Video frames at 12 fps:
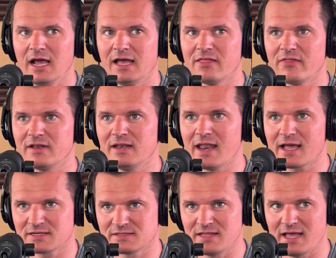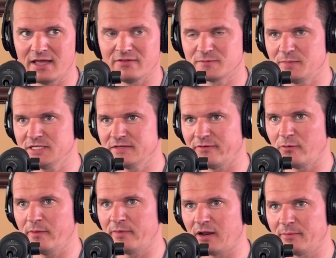And then the next day, this piece of
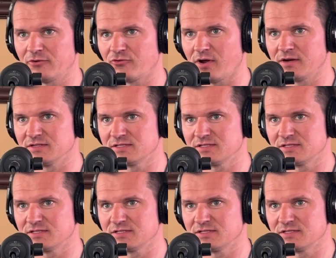equipment I'd been trying to